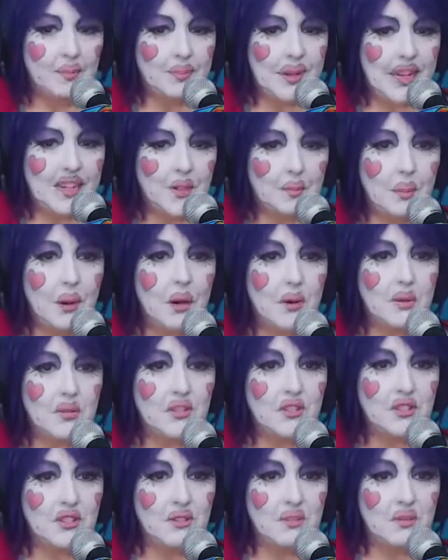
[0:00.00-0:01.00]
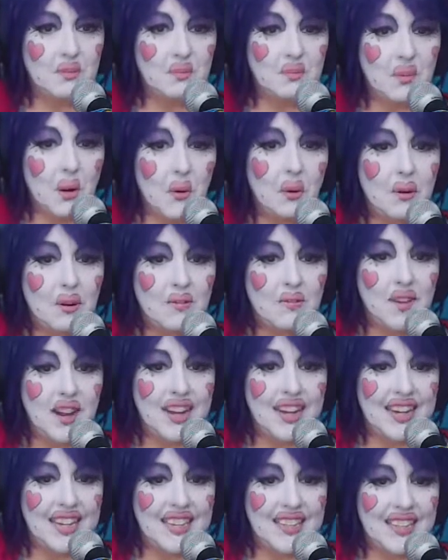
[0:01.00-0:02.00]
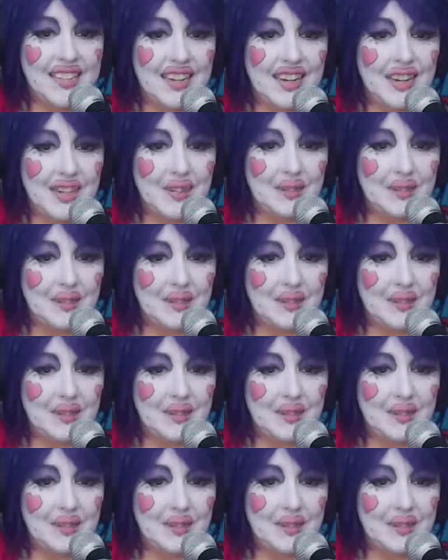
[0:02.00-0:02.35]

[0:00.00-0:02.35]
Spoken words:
exposed to horrifying,